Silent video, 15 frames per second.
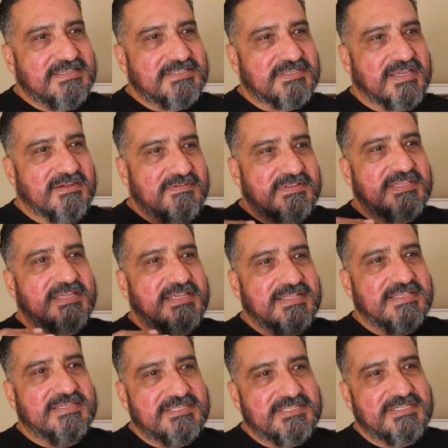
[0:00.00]
So
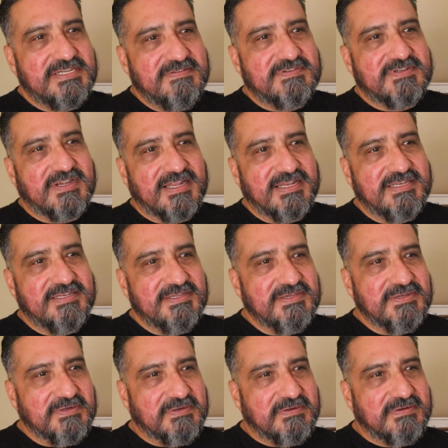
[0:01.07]
everything this chief tried to
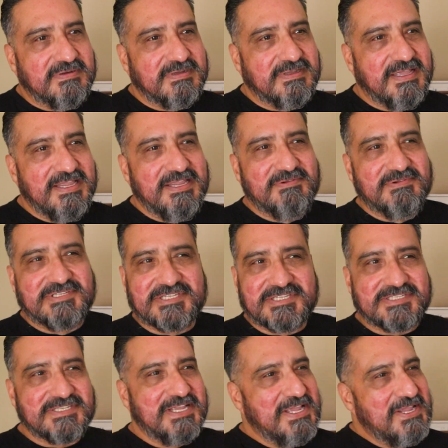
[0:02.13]
do, he was
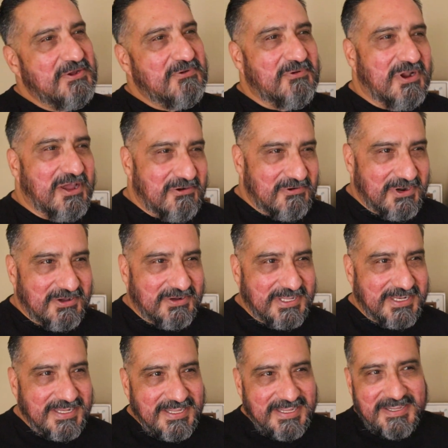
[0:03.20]
just
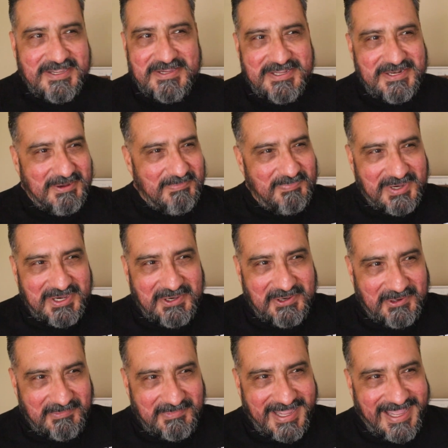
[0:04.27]
railroaded. You know,
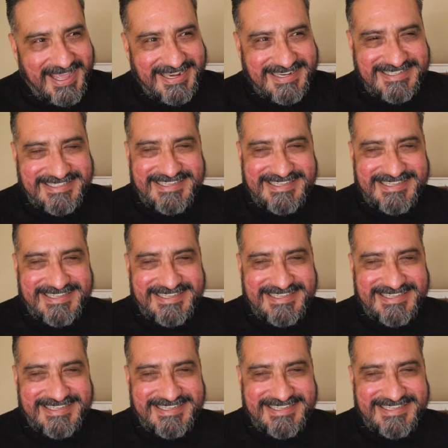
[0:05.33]
boom, man.